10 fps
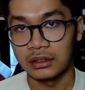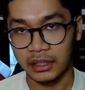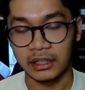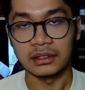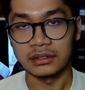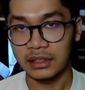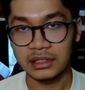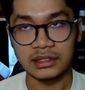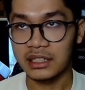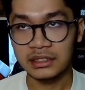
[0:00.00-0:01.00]
Yeah,
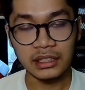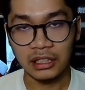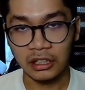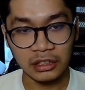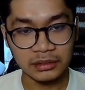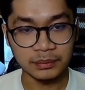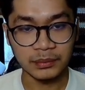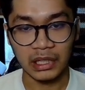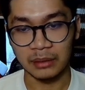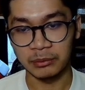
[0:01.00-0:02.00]
there's still a lot.
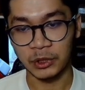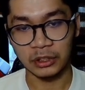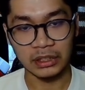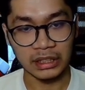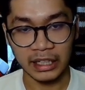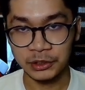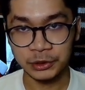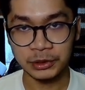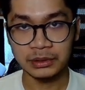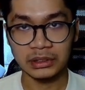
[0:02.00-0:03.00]
I'm not gonna lie to you.